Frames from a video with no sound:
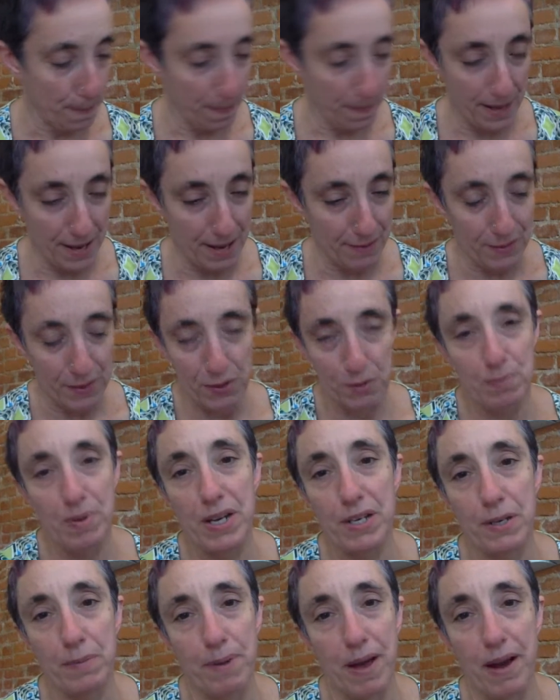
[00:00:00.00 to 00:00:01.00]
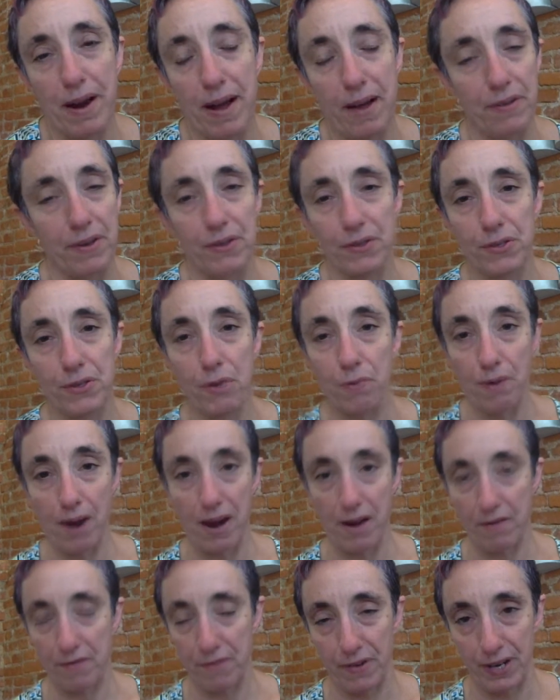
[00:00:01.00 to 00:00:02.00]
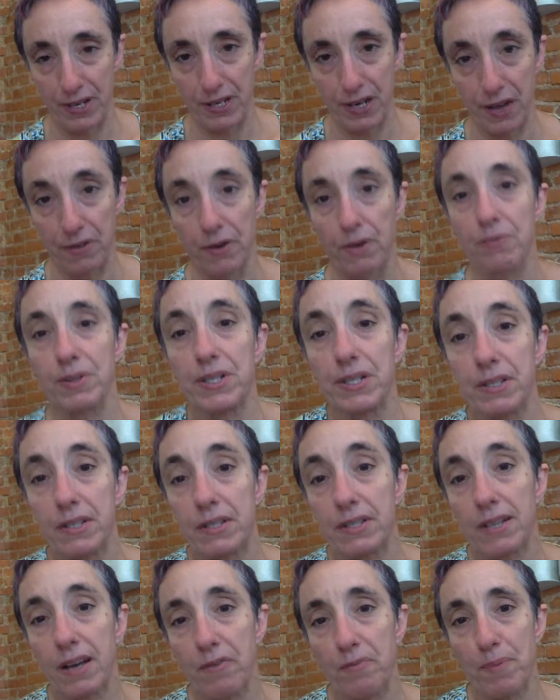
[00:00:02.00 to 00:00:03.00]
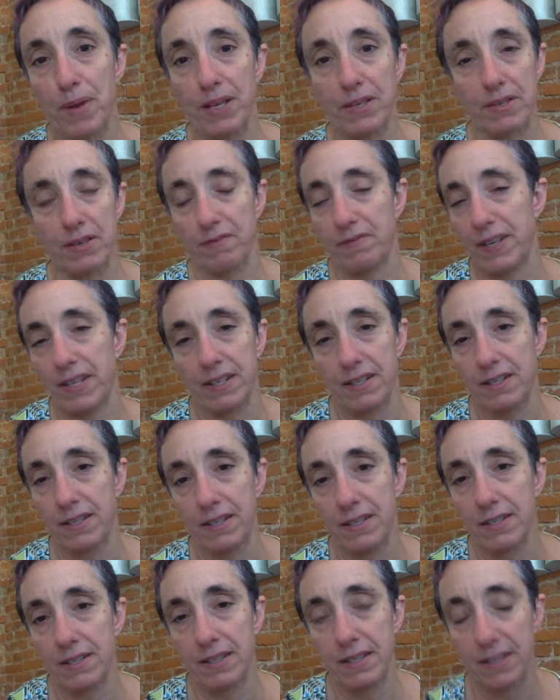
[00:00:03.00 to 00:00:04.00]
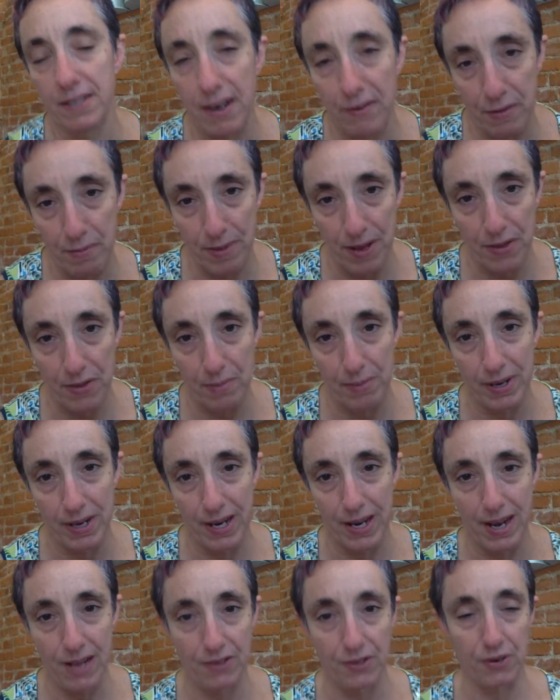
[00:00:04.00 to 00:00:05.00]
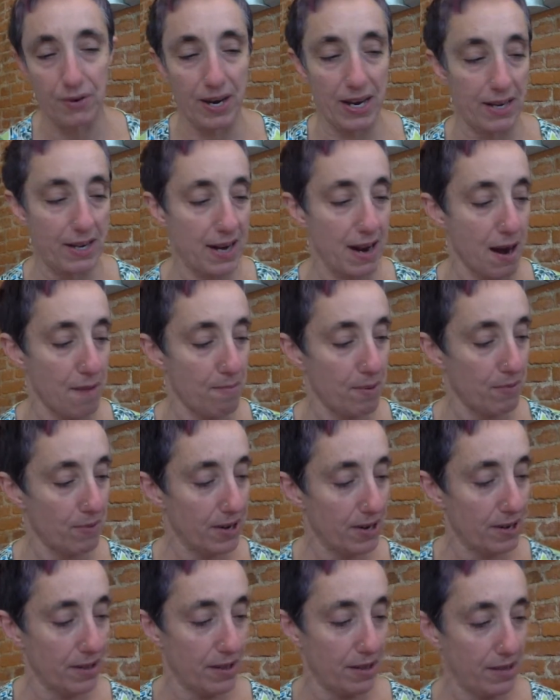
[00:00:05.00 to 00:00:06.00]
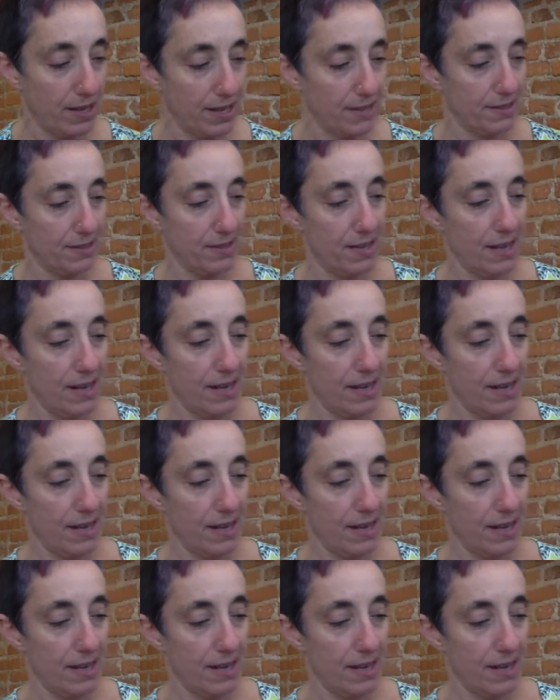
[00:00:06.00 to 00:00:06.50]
he gives a speech about how they're so right for each other, which is itself based on fantasy since he's never met them and he has no idea. But one of the things